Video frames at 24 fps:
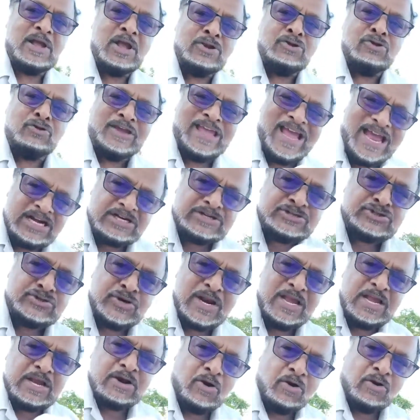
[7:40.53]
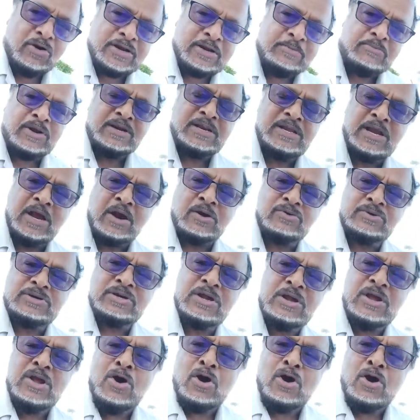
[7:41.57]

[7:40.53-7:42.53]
You can't drink all the money out,